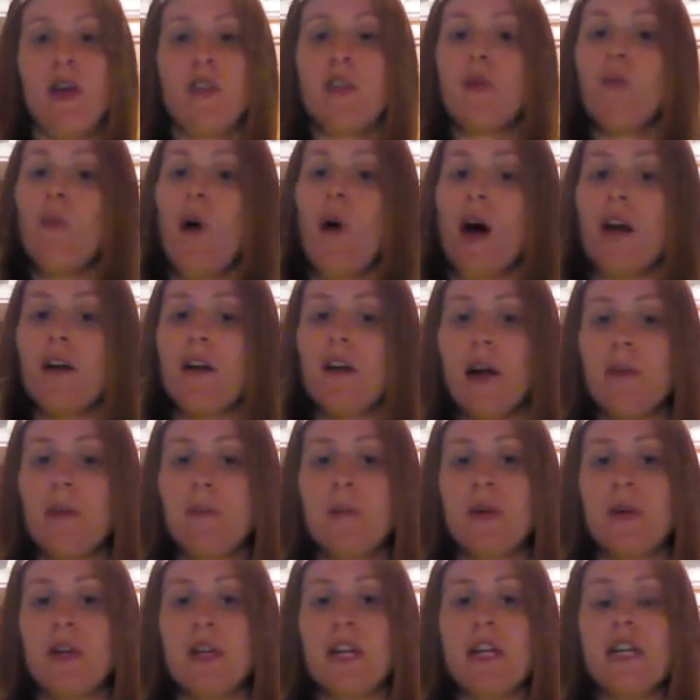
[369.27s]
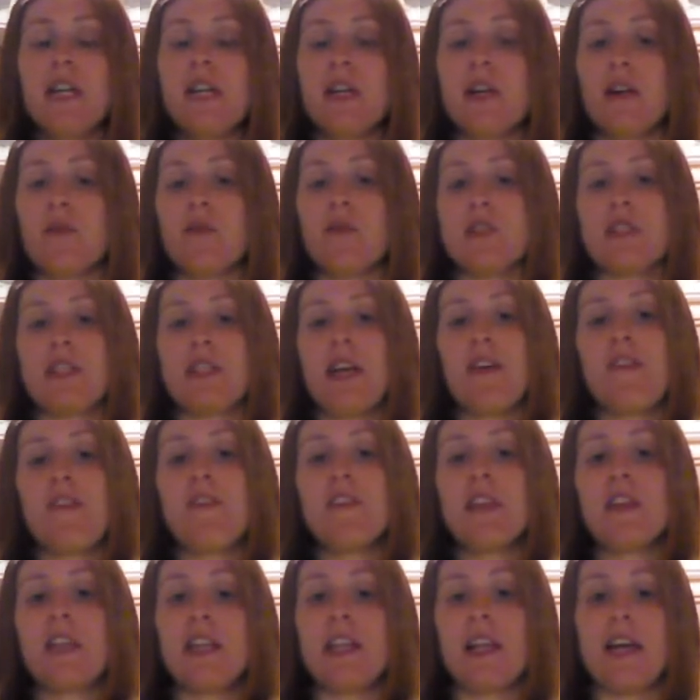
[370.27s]
The water I put in here was
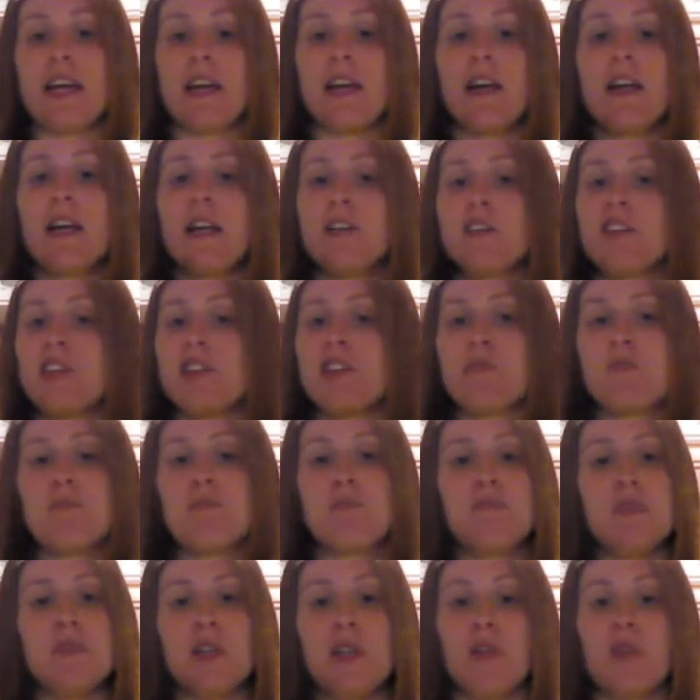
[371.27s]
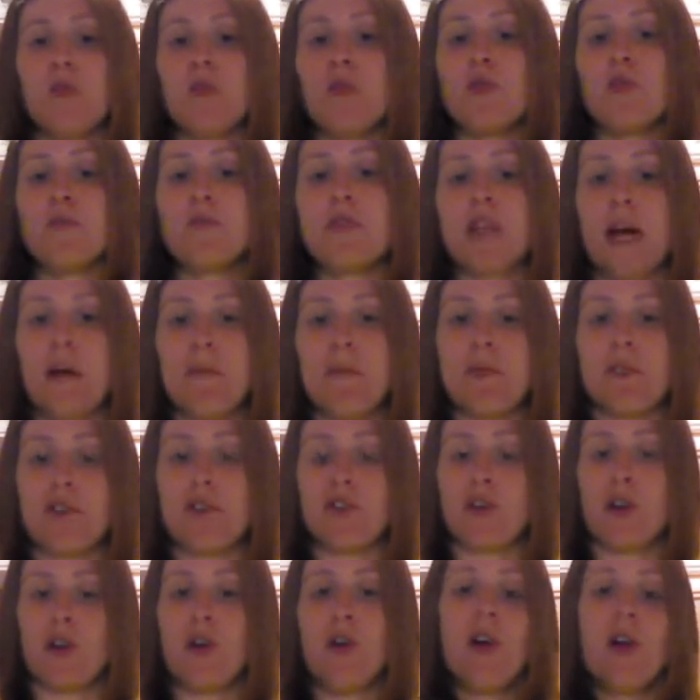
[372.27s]
definitely like just, room
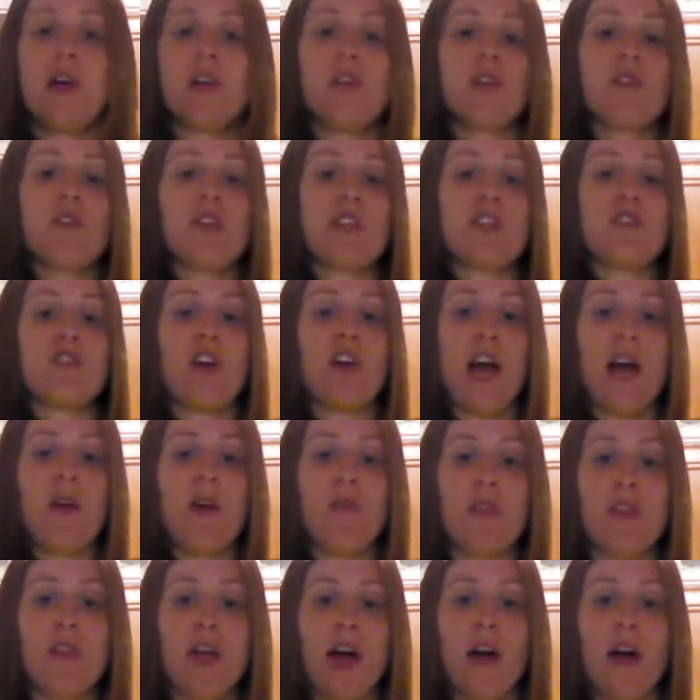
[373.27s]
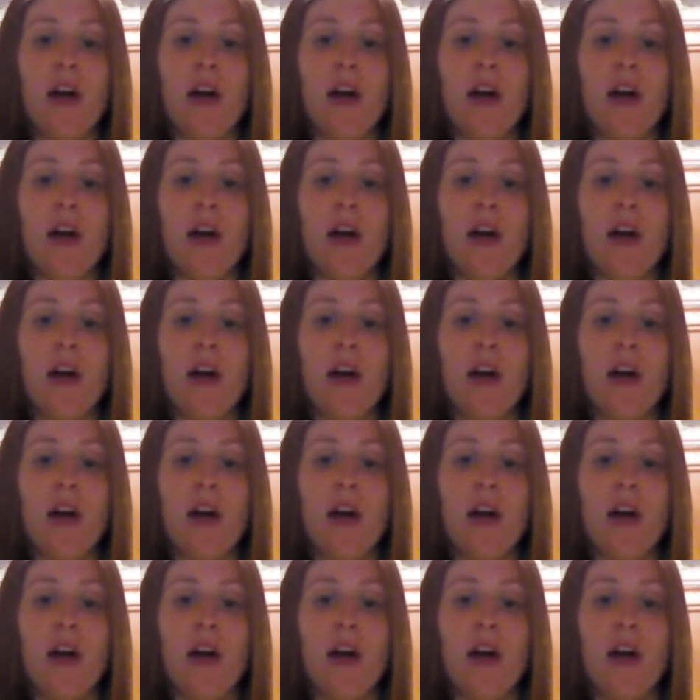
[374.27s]
temperature. You can try it with